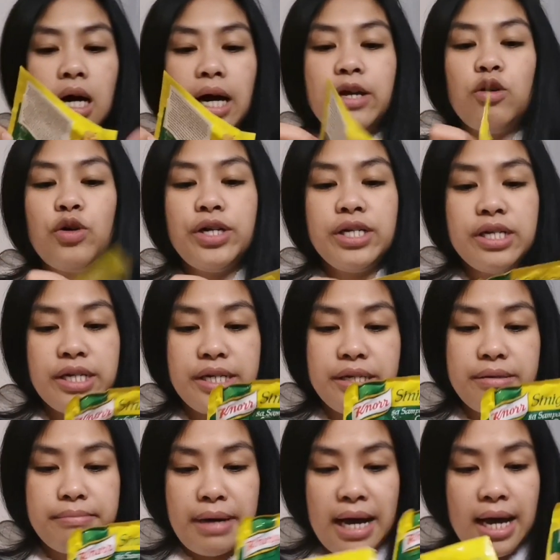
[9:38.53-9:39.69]
I
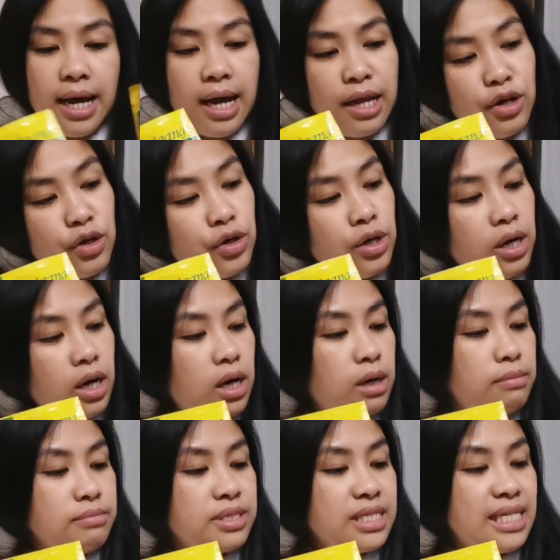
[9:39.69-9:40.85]
ordered ma ano
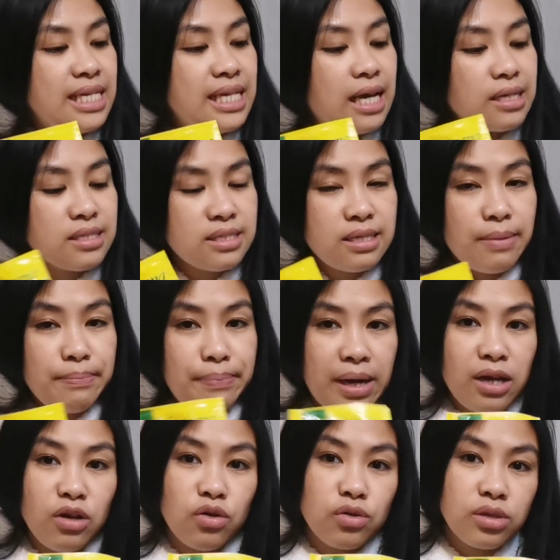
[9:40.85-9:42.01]
um sinigang sa
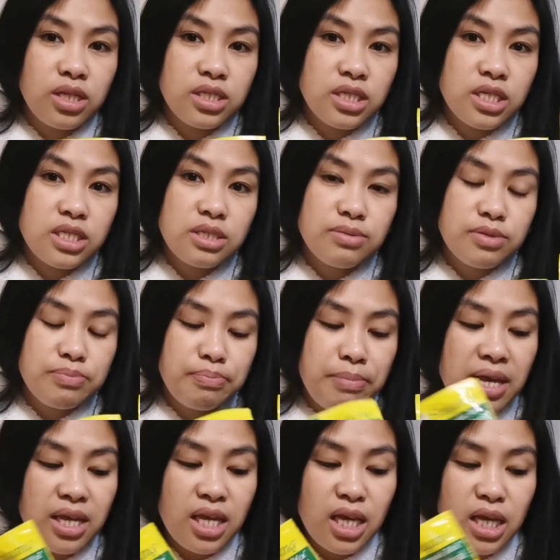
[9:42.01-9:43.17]
sampalok. This is
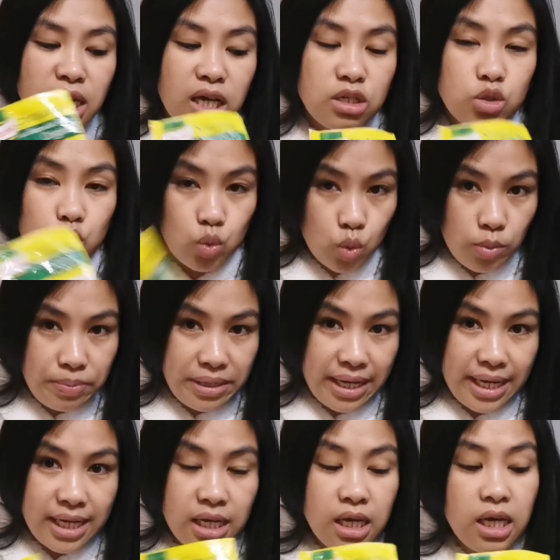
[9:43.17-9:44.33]
making a soup
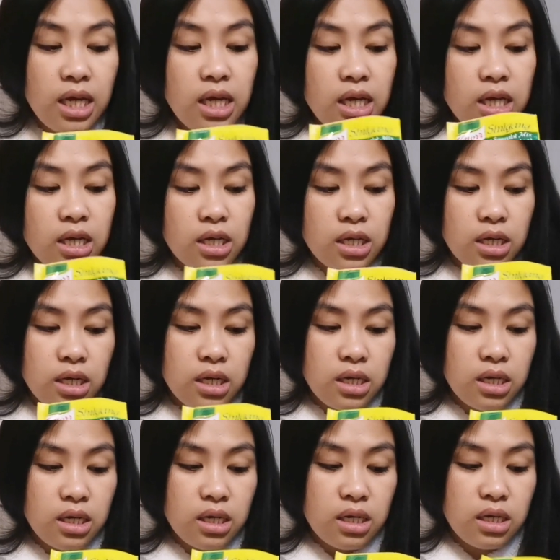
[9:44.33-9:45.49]
like
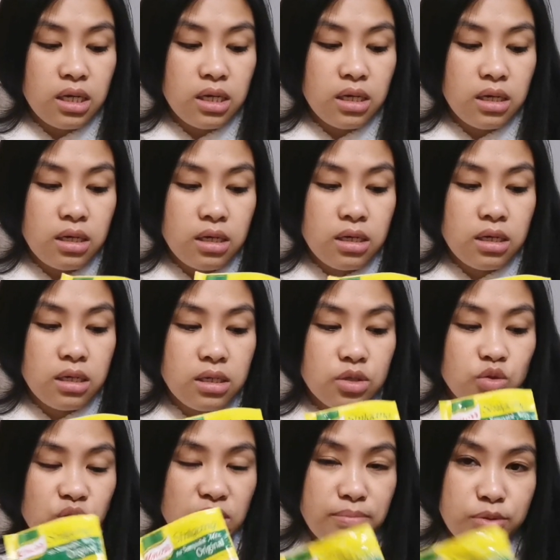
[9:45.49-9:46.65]
uh
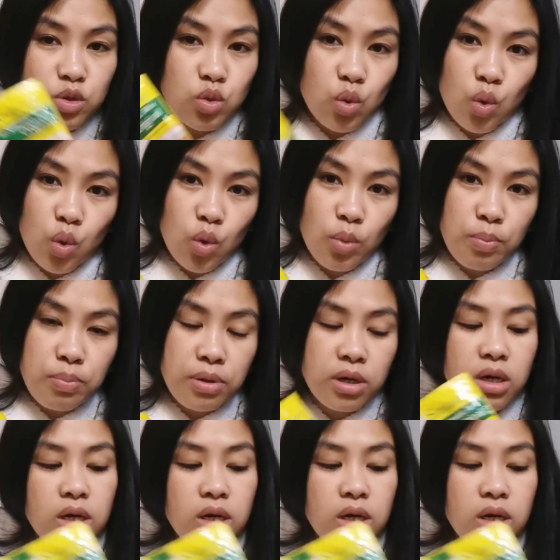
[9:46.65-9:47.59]
shrimp soup,